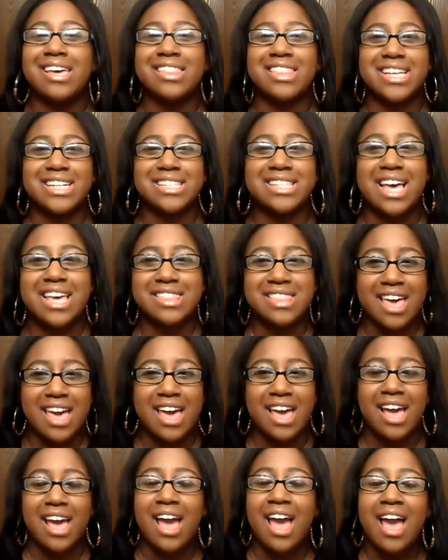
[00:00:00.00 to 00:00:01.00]
and things like
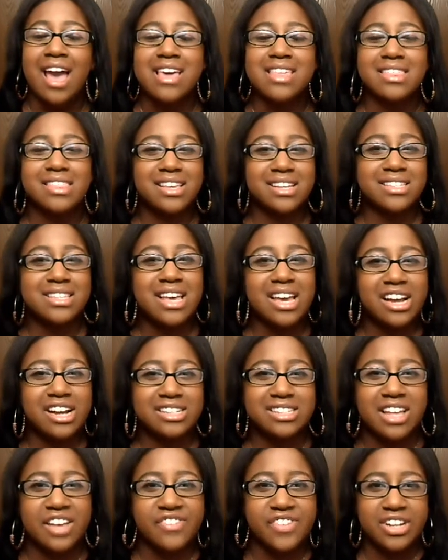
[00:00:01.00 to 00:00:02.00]
that, this
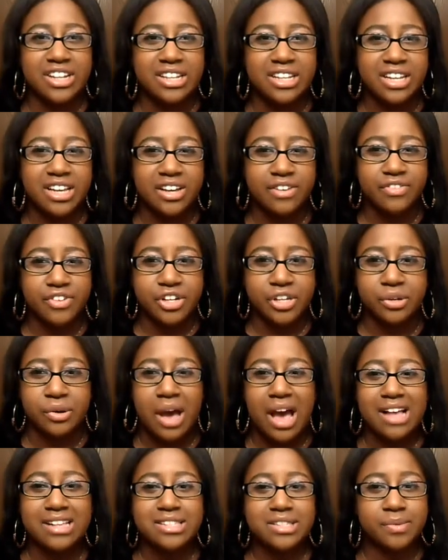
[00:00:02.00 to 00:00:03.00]
hair is definitely good for
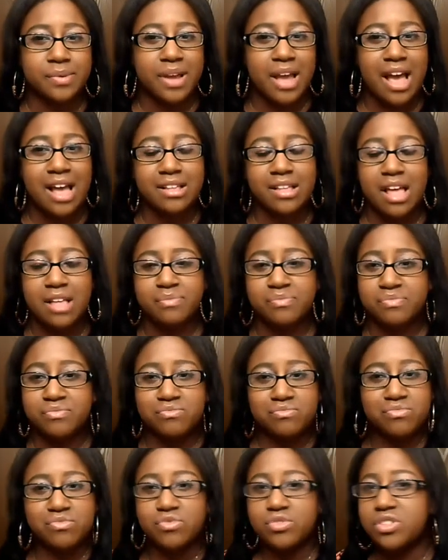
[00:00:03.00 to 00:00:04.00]
you. I swear,
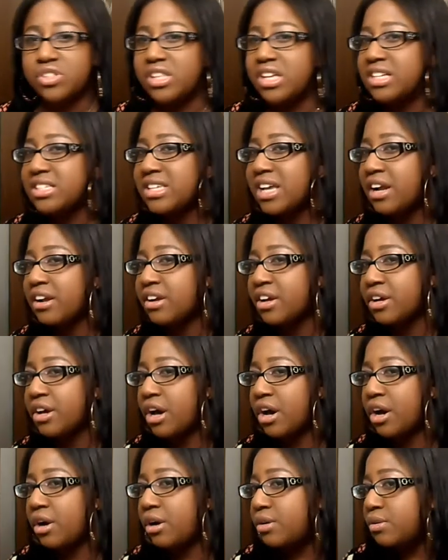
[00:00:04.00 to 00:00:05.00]
this hair
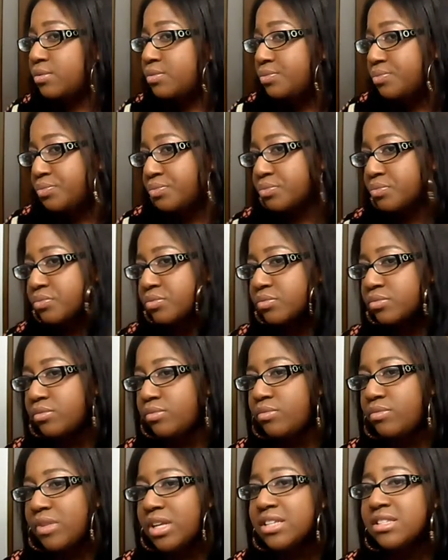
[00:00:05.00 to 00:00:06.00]
could go
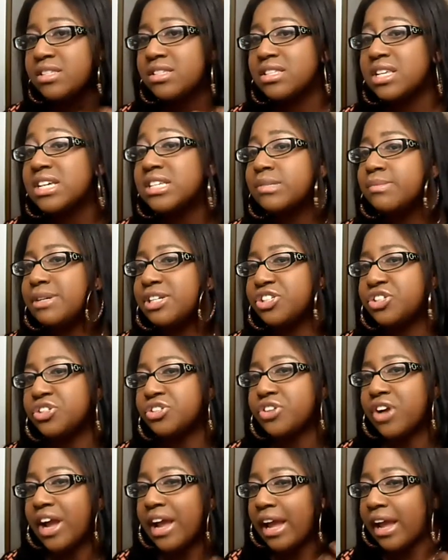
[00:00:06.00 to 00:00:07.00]
6
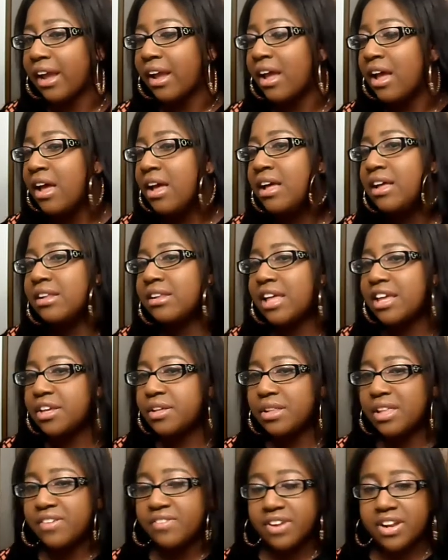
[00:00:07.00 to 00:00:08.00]
months straight.
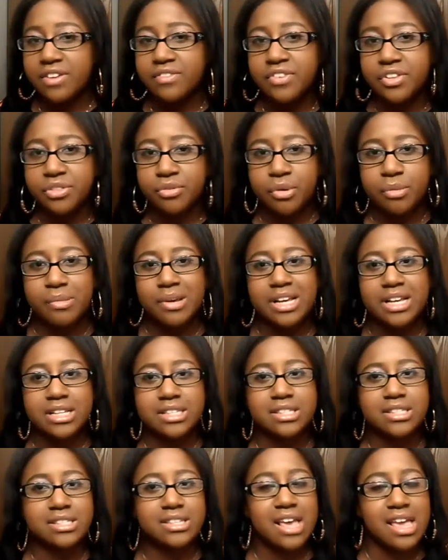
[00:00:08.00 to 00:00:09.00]
Like, you leave it in for 3
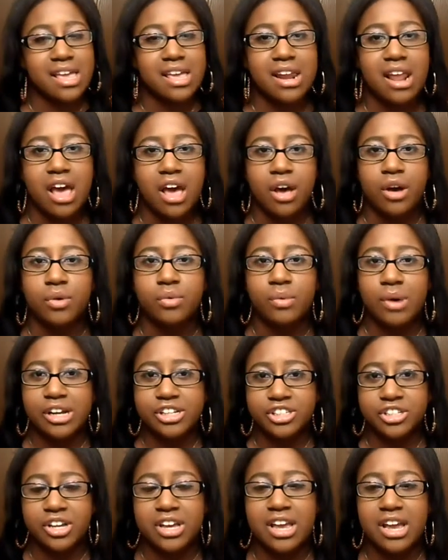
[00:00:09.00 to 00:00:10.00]
months, take it out,
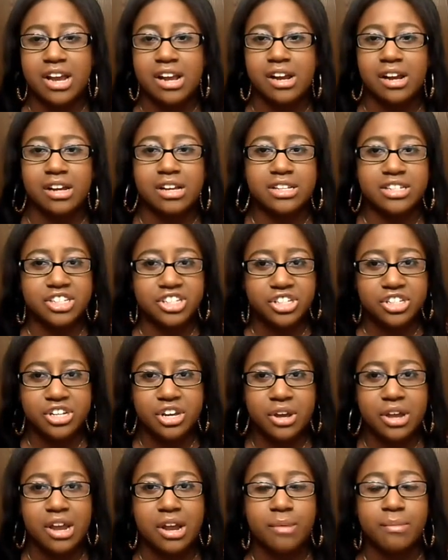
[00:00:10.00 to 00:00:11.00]
wash your hair,
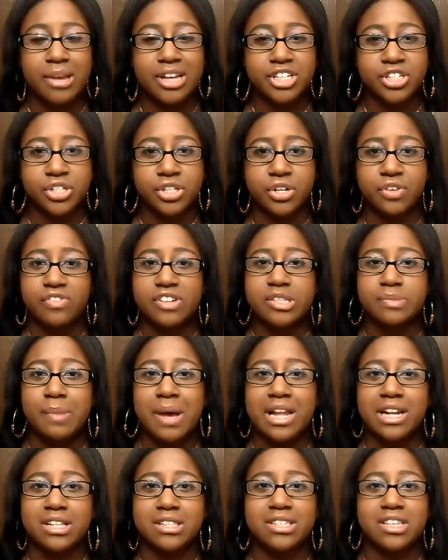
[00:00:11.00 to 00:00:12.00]
condition your hair, make sure you're
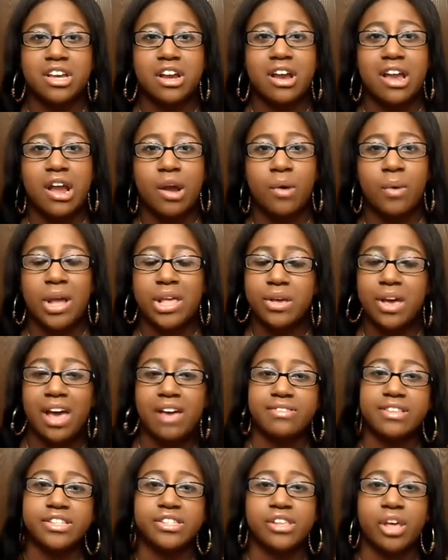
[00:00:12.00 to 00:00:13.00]
responding to your hair while you
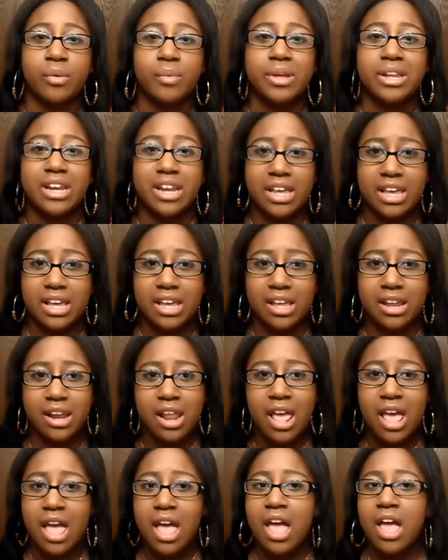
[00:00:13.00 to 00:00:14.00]
have the sewing
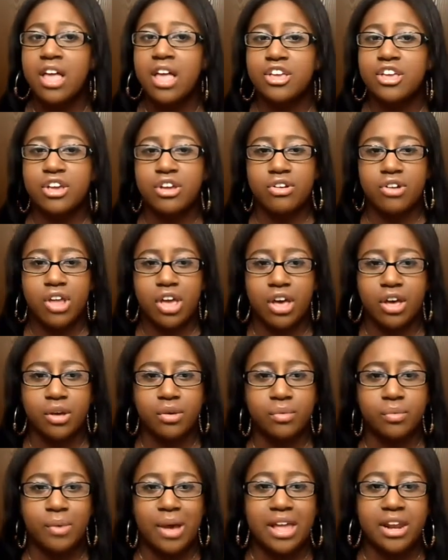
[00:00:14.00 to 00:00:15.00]
in. You
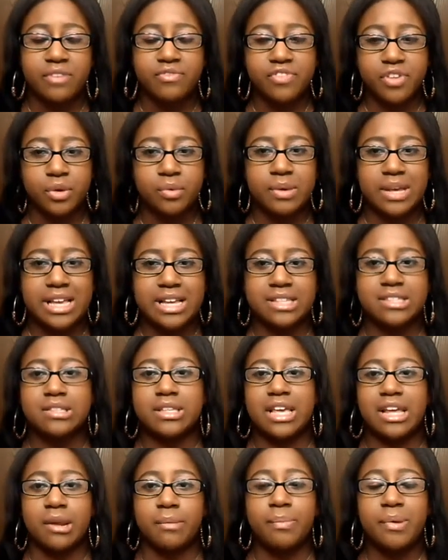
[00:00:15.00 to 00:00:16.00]
know, wait a few
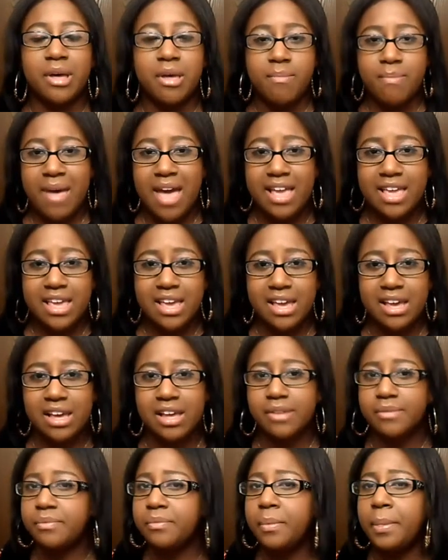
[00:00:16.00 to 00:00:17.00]
weeks, get it put back
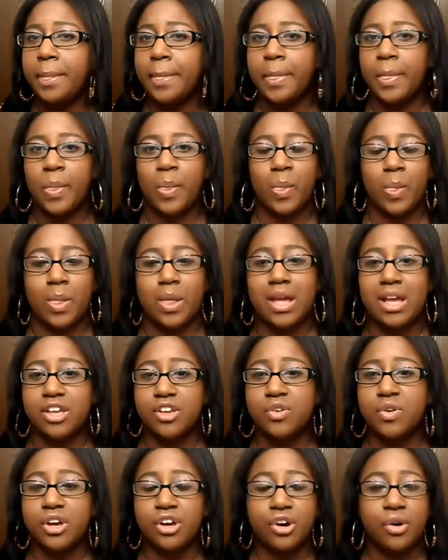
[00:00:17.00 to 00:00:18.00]
in,
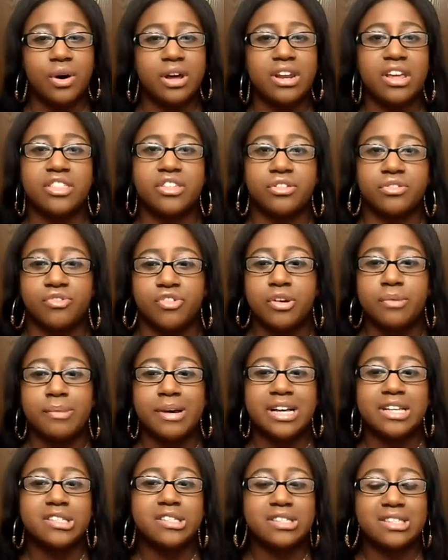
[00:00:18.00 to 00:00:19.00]
and you can go another 3
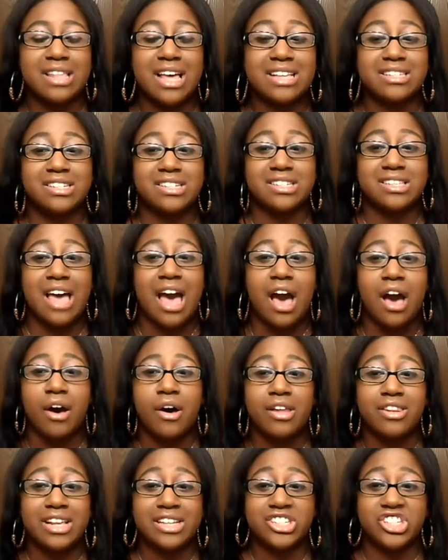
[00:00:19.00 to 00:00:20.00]
months. That's just
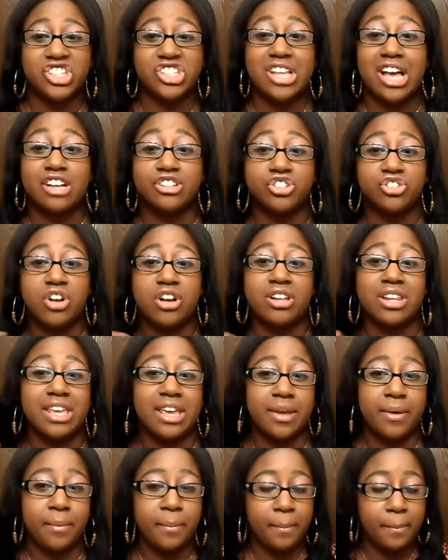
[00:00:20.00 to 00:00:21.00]
how
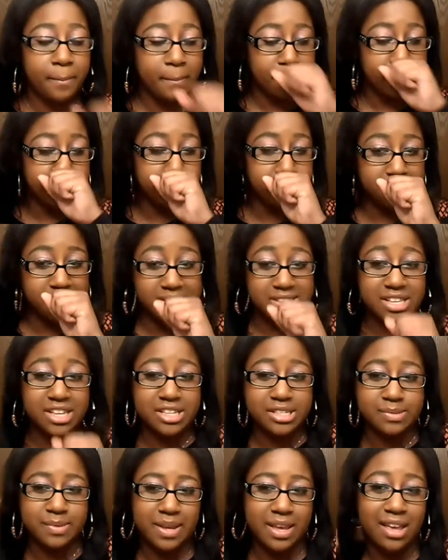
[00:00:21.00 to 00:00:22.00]
strongly,
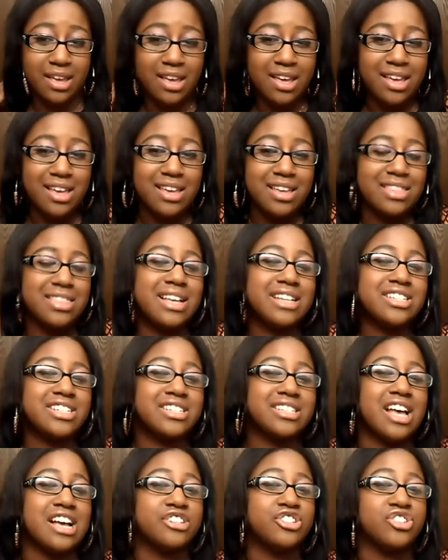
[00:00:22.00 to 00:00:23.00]
that's
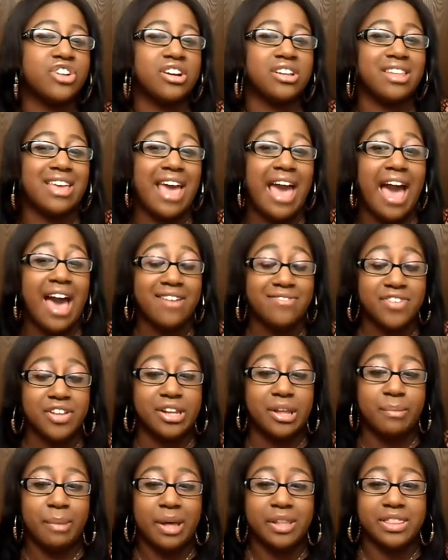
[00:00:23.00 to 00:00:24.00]
just how strongly I
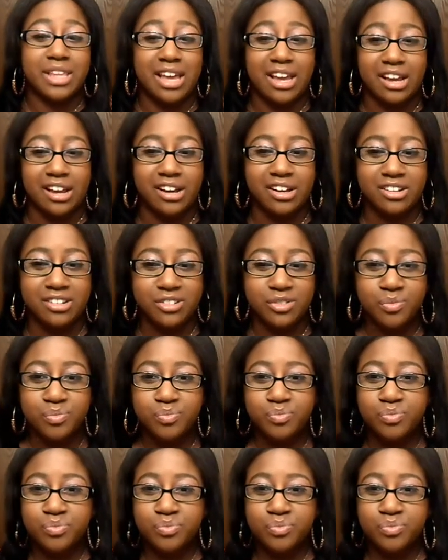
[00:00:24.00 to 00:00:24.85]
feel about the hair.